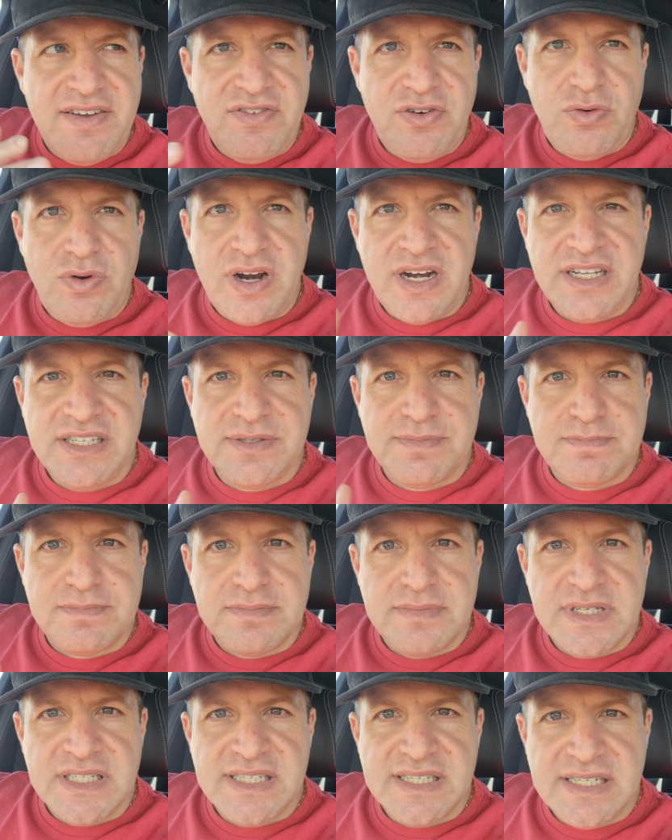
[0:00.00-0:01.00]
everyone is
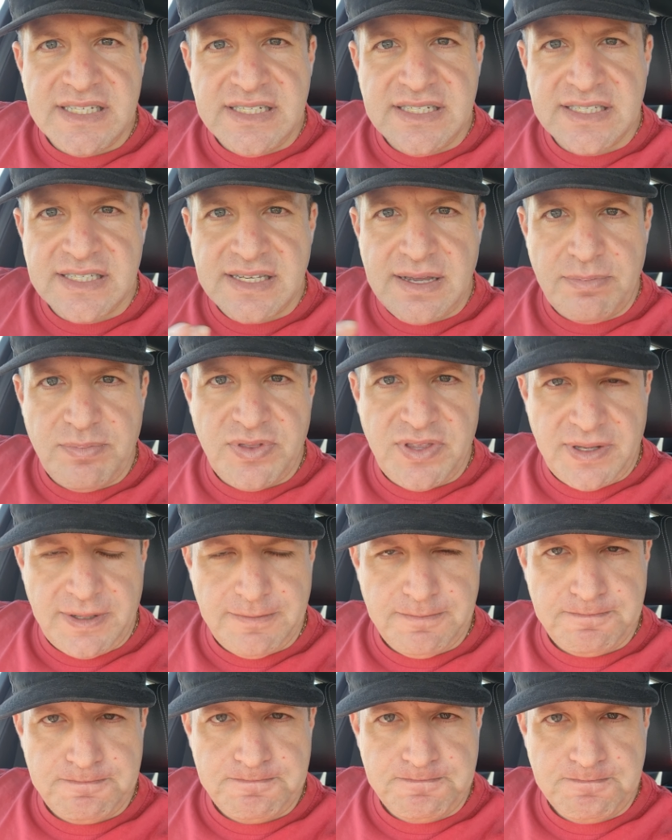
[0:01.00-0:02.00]
missing something.